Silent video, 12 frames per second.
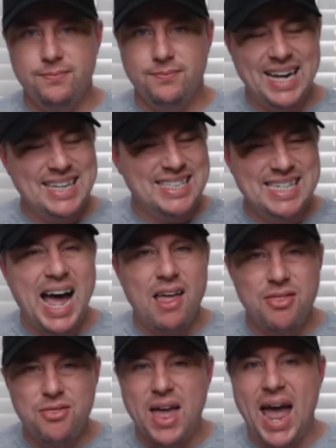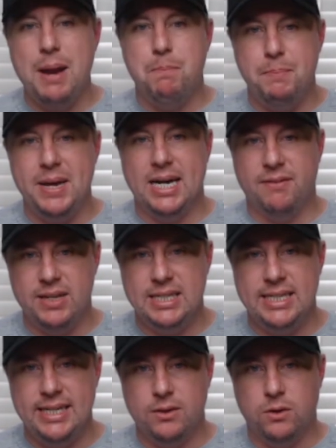it's not that big of a
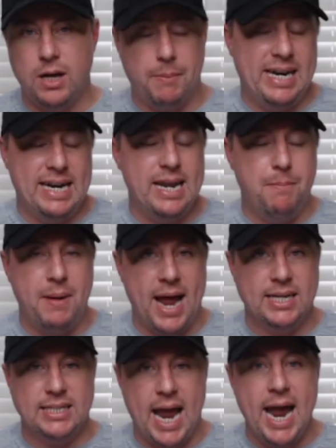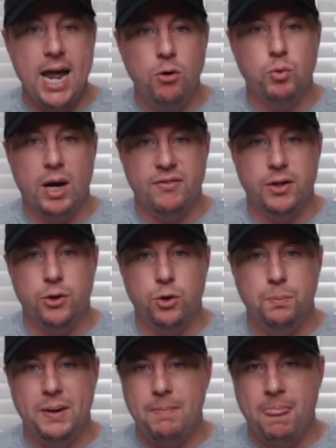deal. I mean, it impacts ad
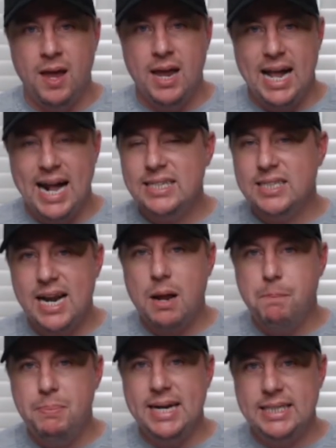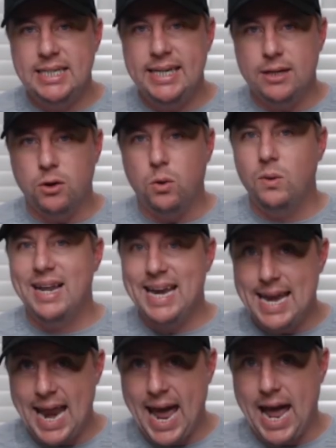revenue, but it's not a big deal
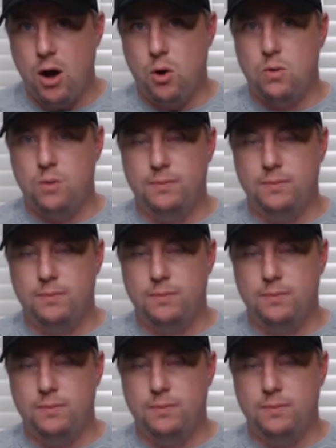now.